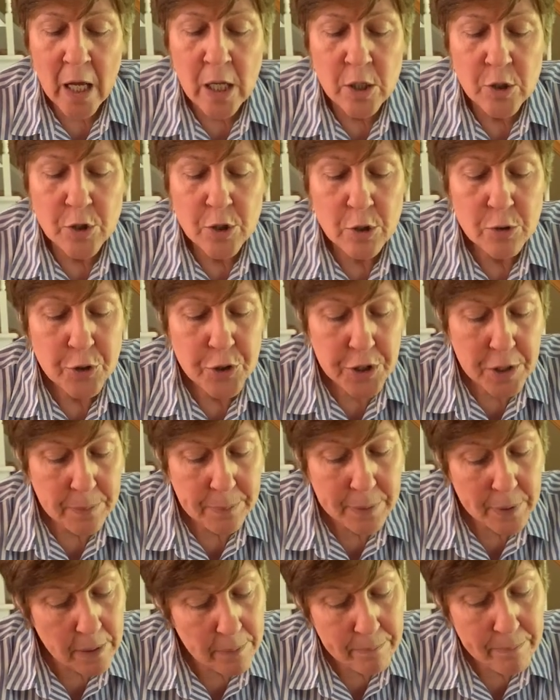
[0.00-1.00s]
So she
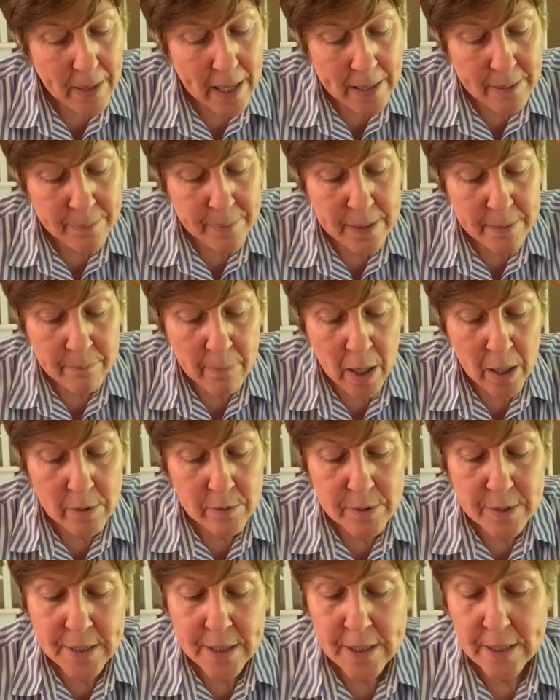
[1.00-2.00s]
put baby
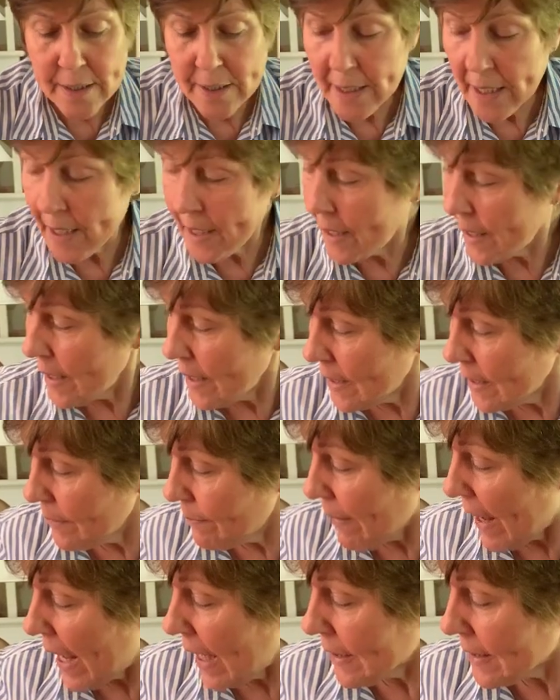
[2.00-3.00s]
Moses in his
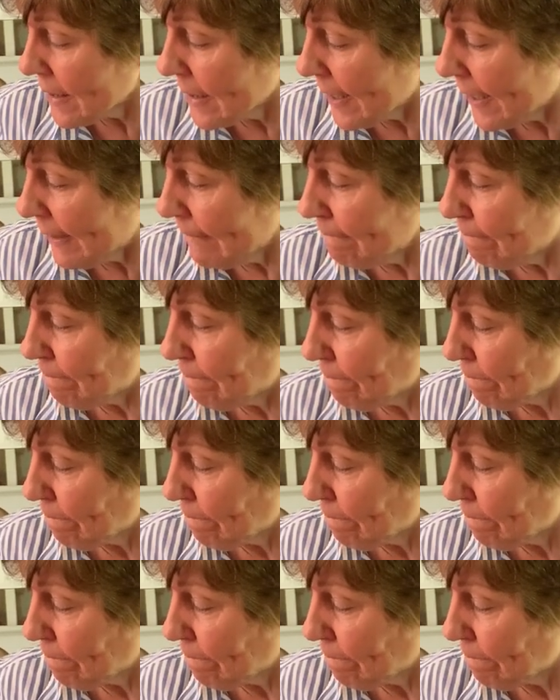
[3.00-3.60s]
basket,